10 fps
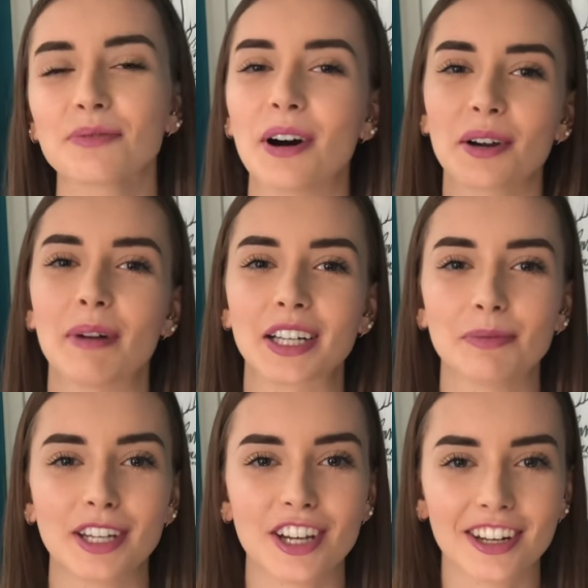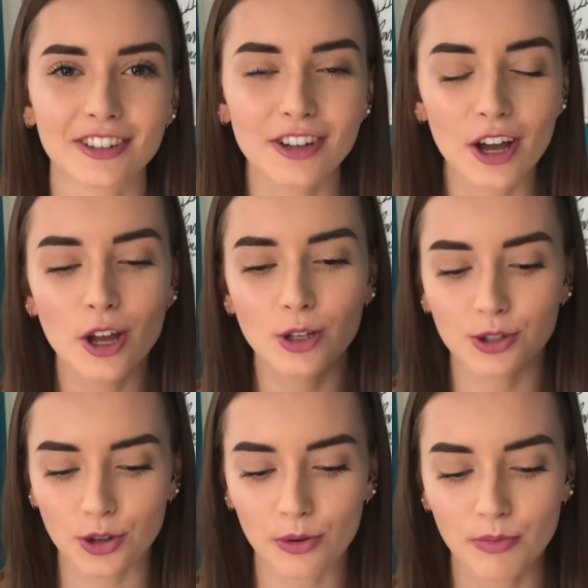Welcome back to my channel.
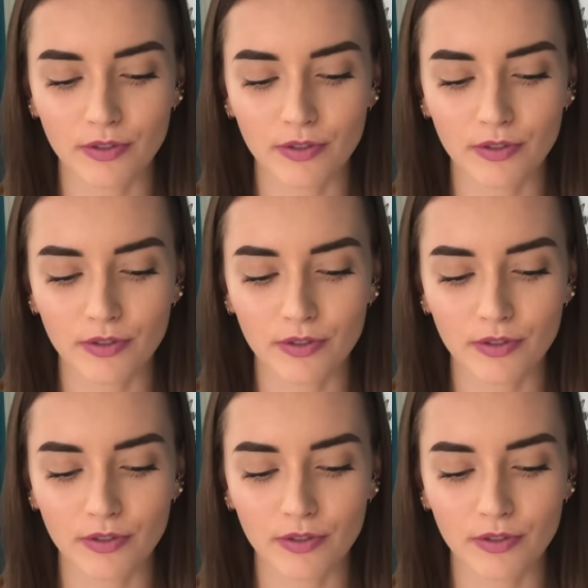So